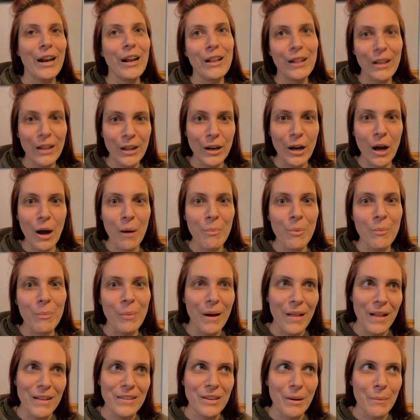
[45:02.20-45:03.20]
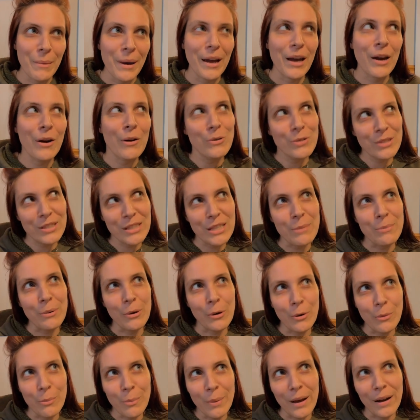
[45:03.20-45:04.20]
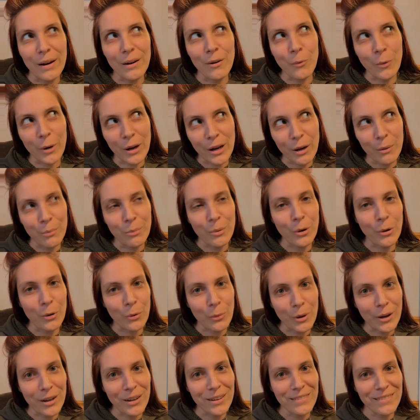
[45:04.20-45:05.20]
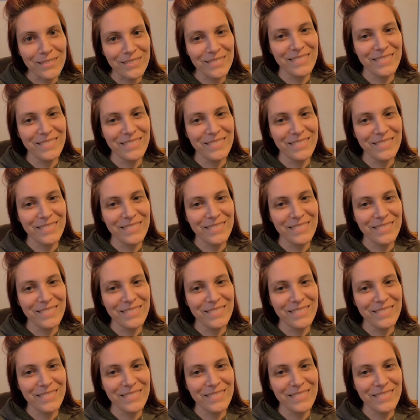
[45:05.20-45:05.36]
gotta clean up, and by that time I gotta go to sleep and go to bed and wake up and go to work.